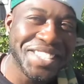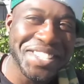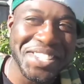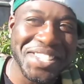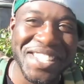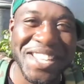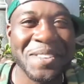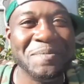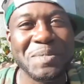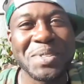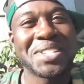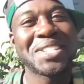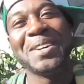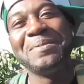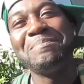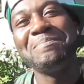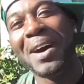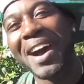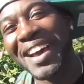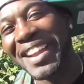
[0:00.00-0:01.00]
Just give me
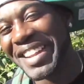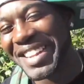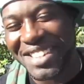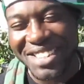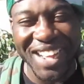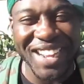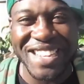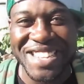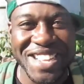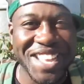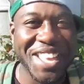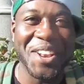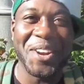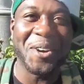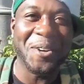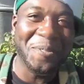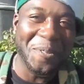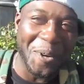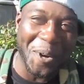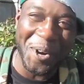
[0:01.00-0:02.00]
somebody I can get
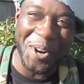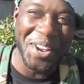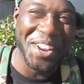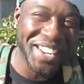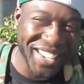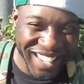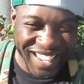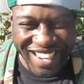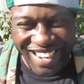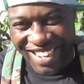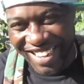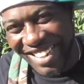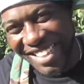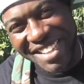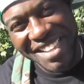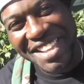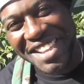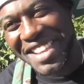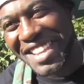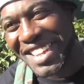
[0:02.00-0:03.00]
off on. Like,
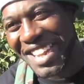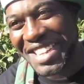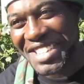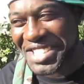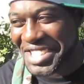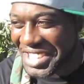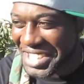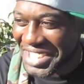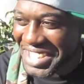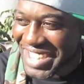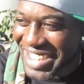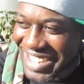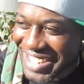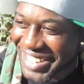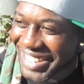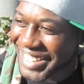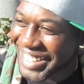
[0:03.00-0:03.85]
that's just it.